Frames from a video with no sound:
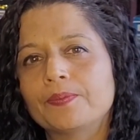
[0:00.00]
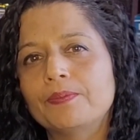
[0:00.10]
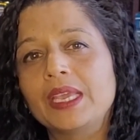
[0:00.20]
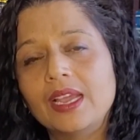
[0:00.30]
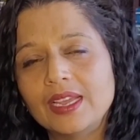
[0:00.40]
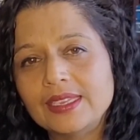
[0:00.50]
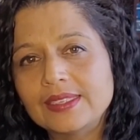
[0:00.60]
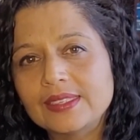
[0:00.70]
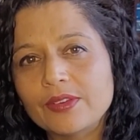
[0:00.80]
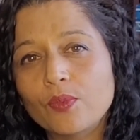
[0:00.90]

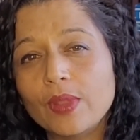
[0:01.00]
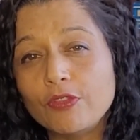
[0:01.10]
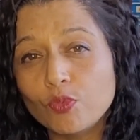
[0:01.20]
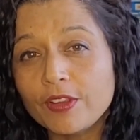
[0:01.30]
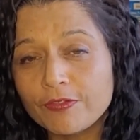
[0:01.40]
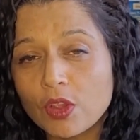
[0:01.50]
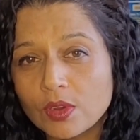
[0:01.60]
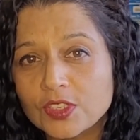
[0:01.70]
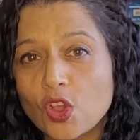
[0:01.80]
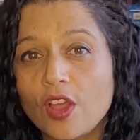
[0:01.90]
because if we
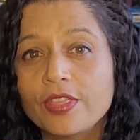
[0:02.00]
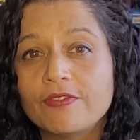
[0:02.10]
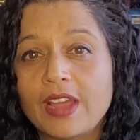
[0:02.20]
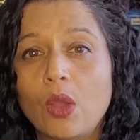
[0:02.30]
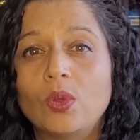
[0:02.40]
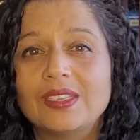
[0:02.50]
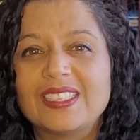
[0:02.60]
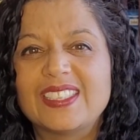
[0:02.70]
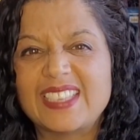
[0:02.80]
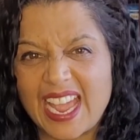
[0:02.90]
focus on the vowel
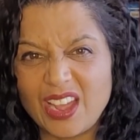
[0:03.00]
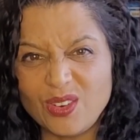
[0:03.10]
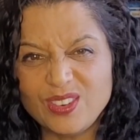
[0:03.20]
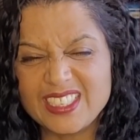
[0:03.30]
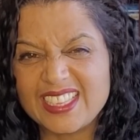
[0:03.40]
sounds,